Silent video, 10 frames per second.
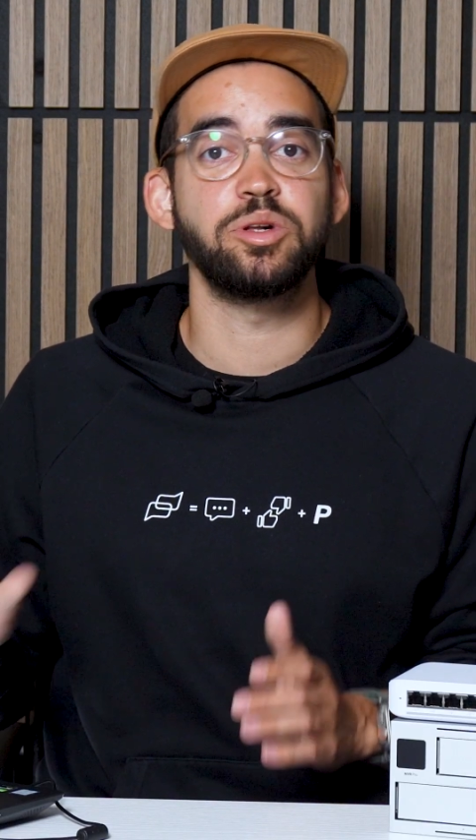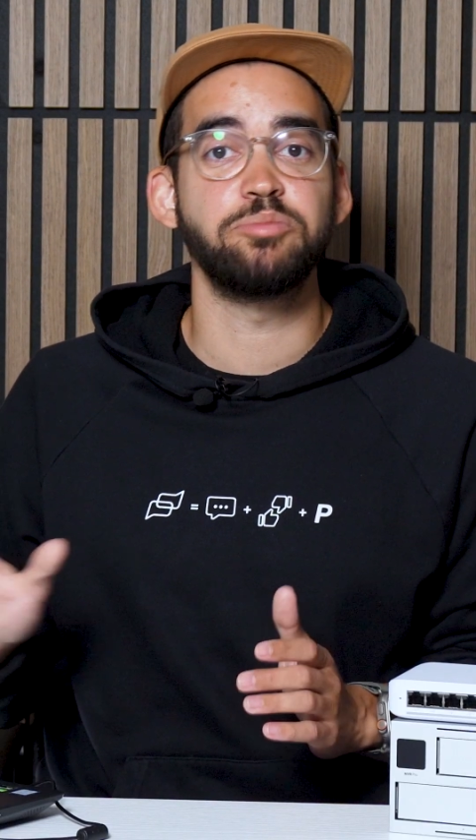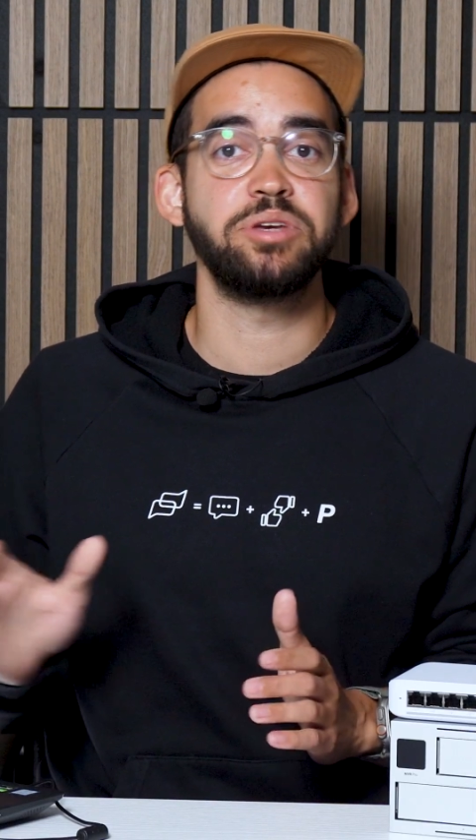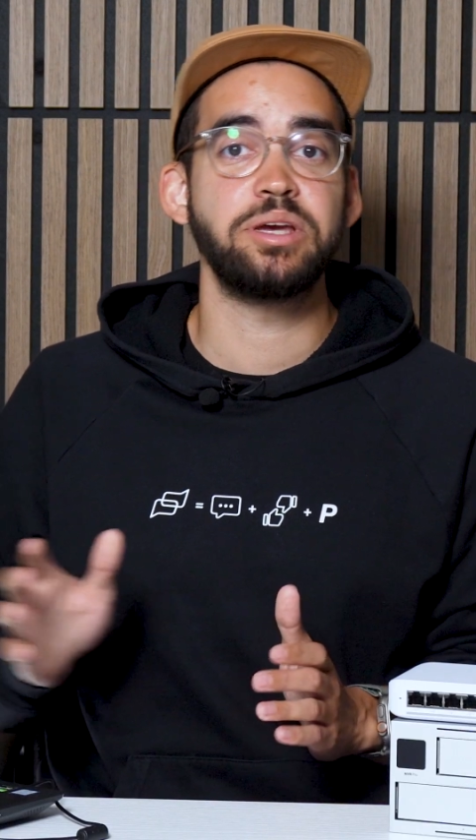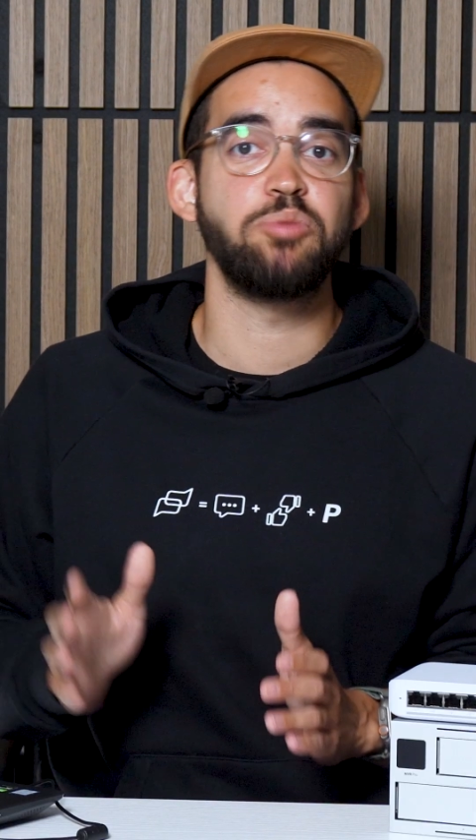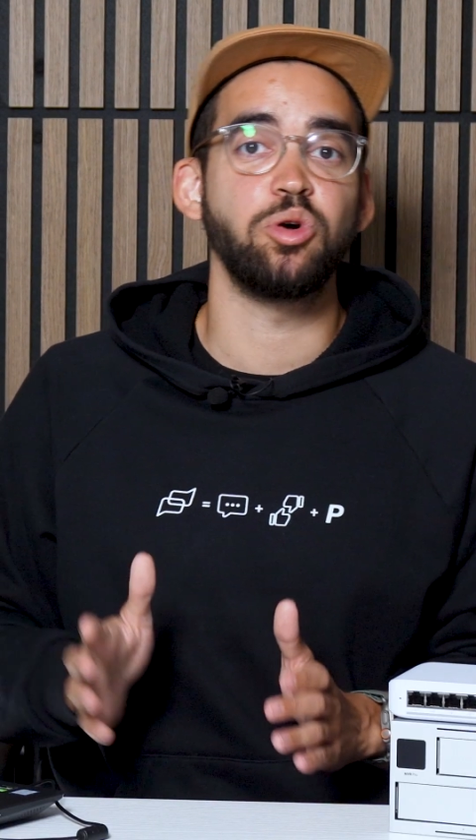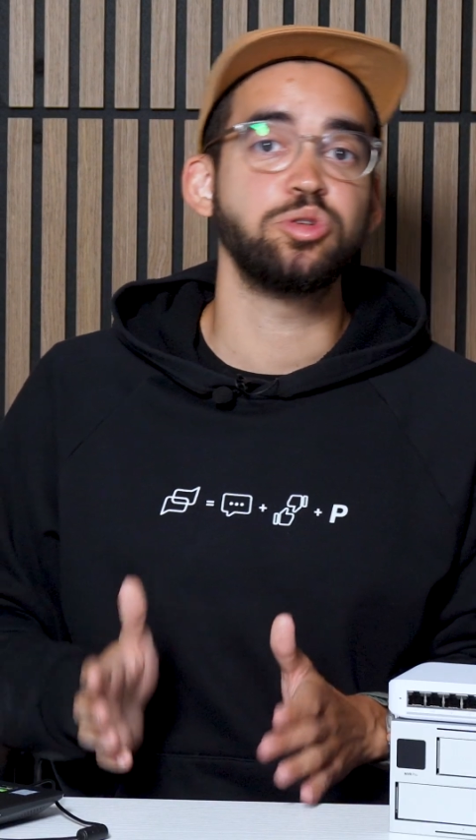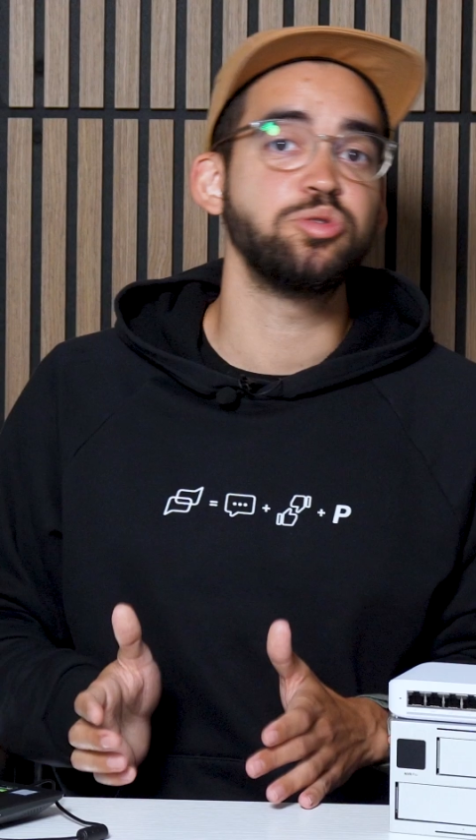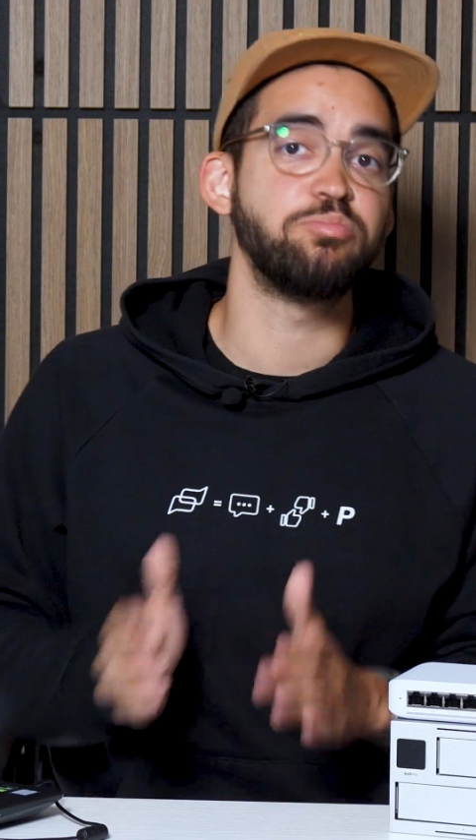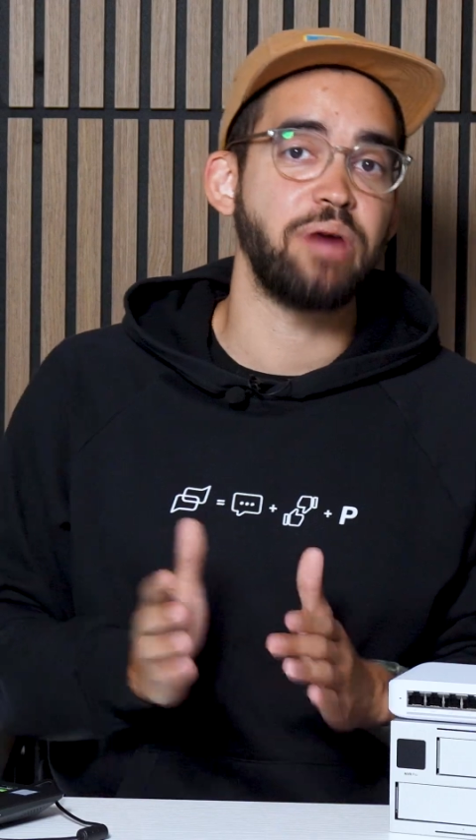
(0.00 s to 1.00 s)
will be able
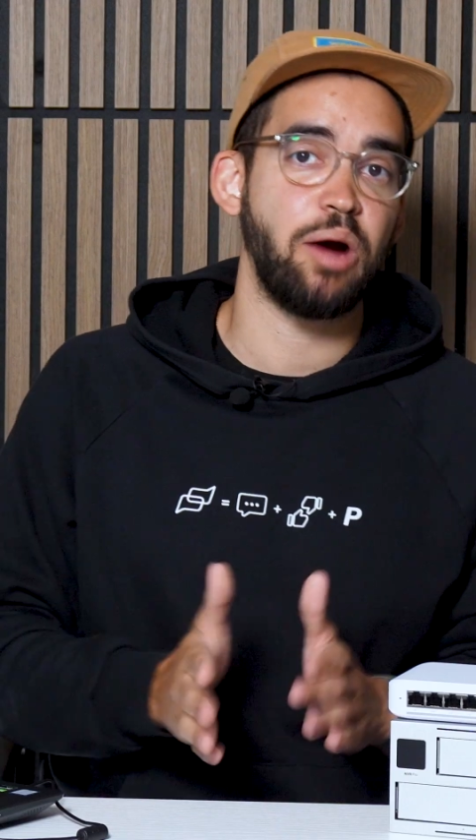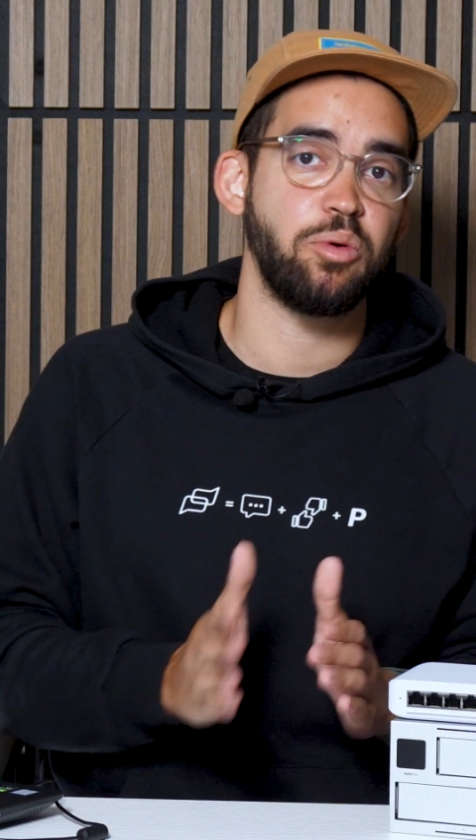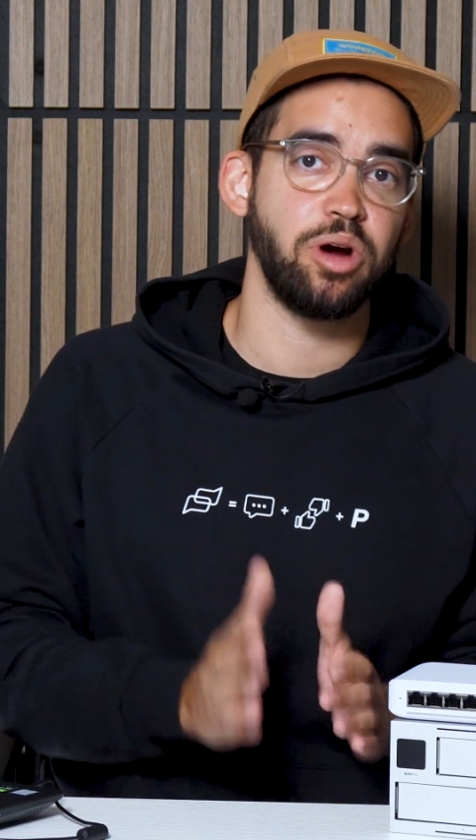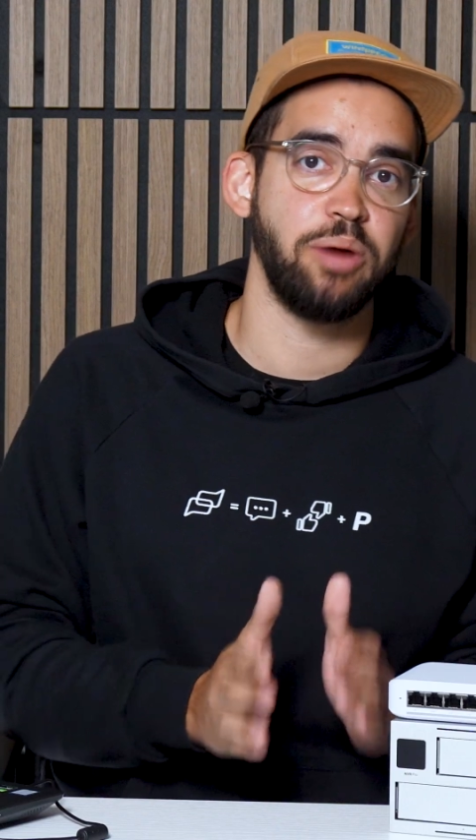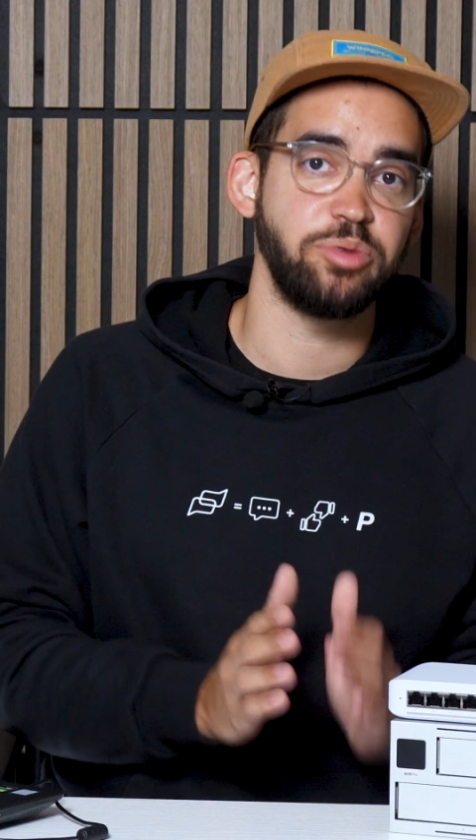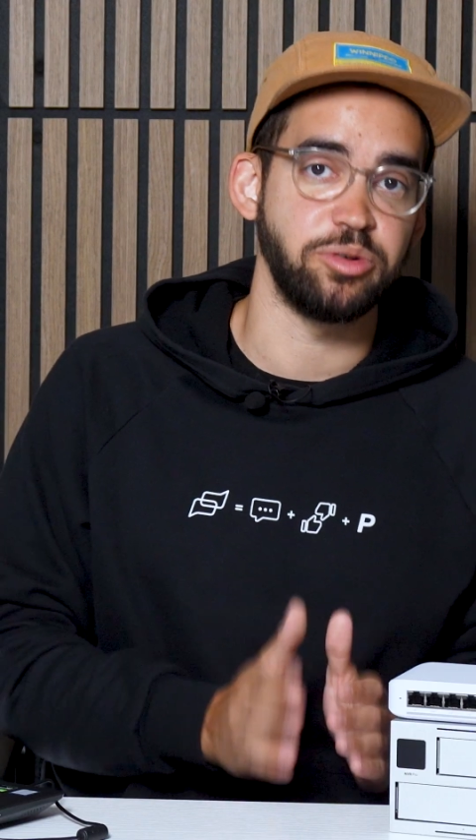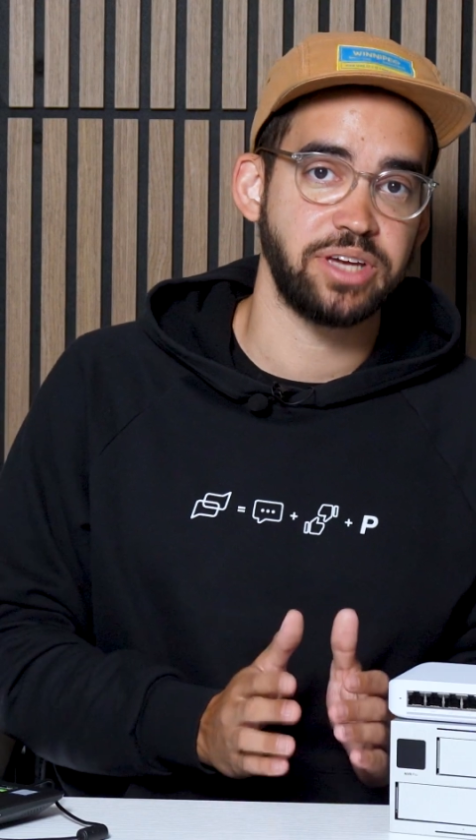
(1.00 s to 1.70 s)
to power up your